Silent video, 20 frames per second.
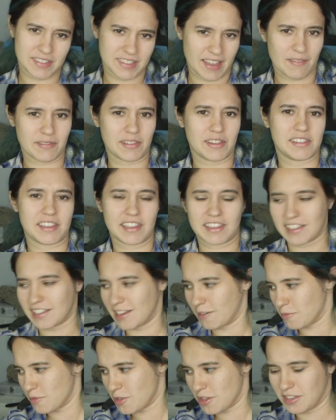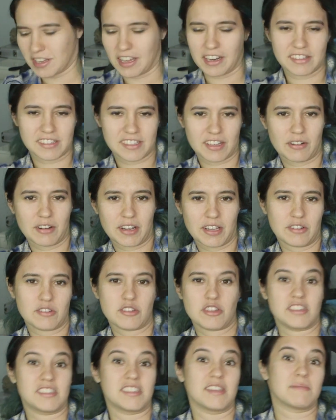Steph looks like the type that she'd get a surrogate, or
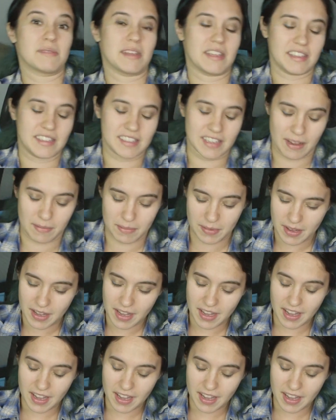she seems like the type.